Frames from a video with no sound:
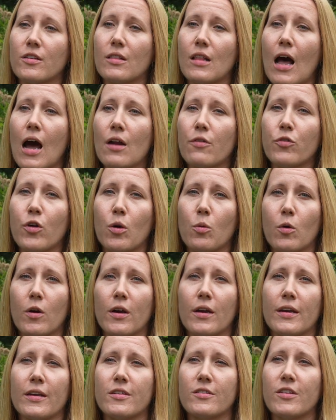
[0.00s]
lot of our
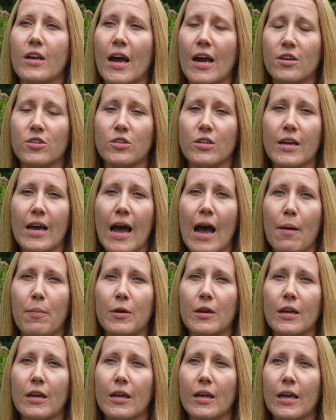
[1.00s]
work is actually
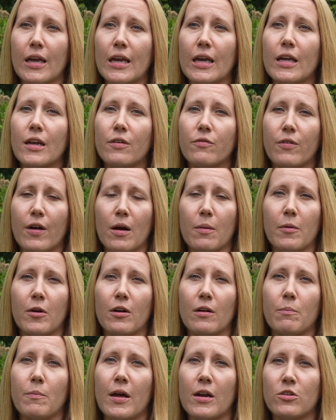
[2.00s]
happening in
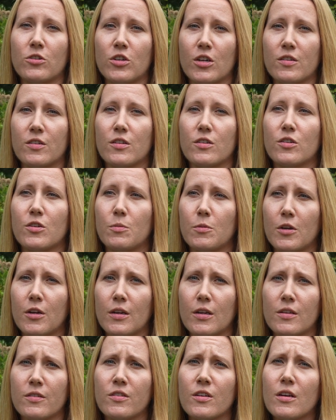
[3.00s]
environmental justice
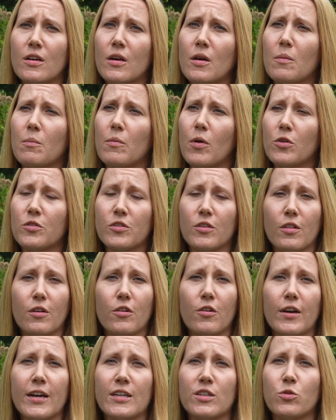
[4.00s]
communities. Most of the
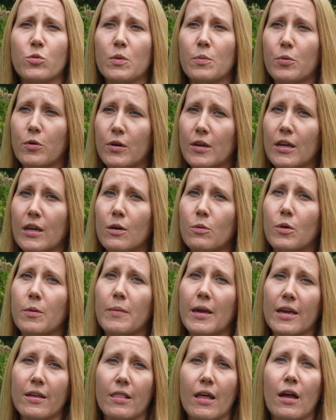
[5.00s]
grants we put in, we
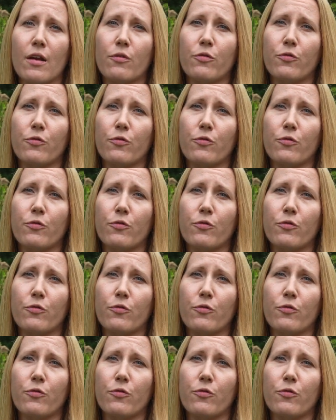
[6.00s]
make that a